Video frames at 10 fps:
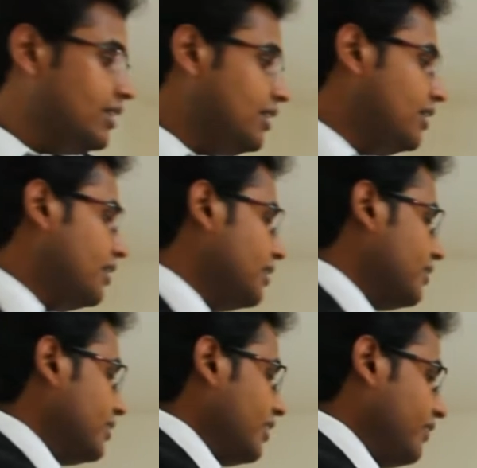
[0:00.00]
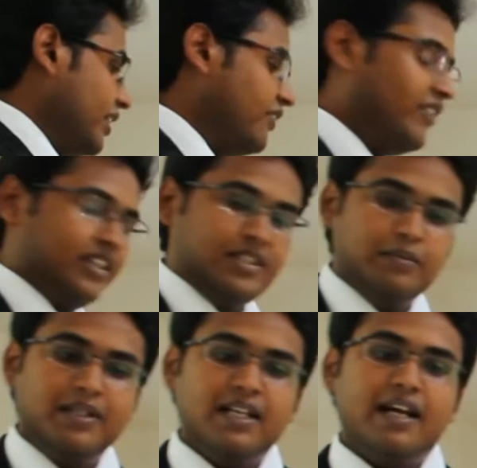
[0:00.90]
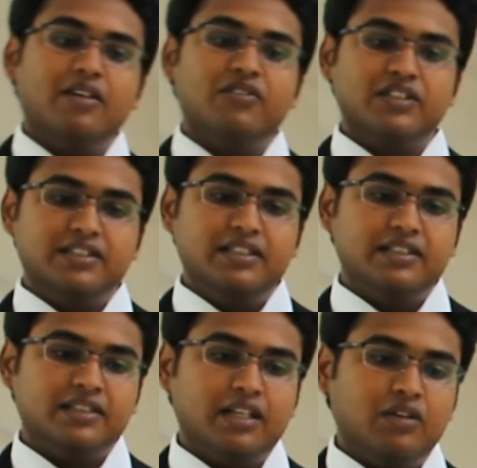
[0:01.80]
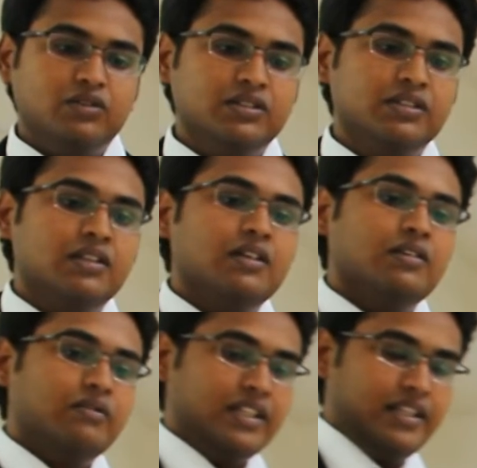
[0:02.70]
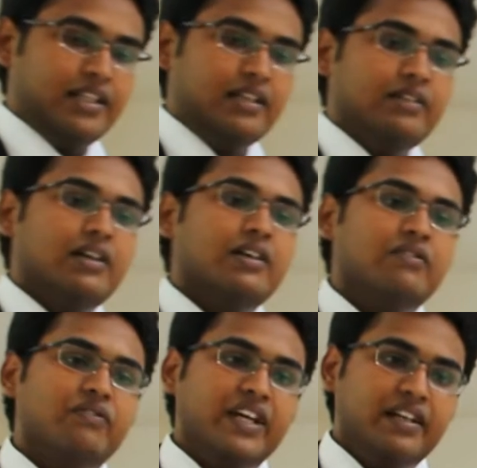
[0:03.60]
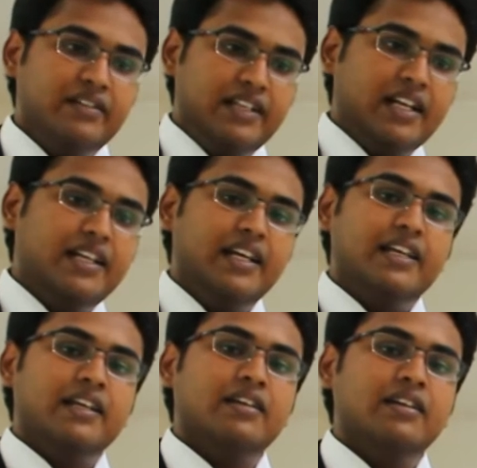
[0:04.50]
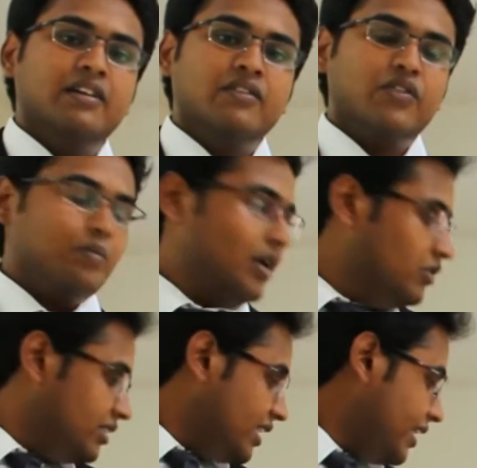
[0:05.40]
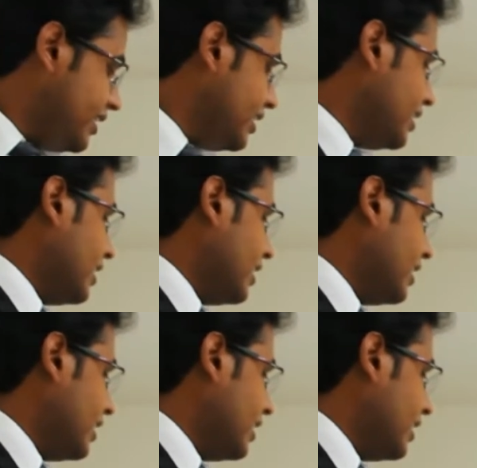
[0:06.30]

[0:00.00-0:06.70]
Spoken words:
They are very flexible and offers discounts when they are taking from outside,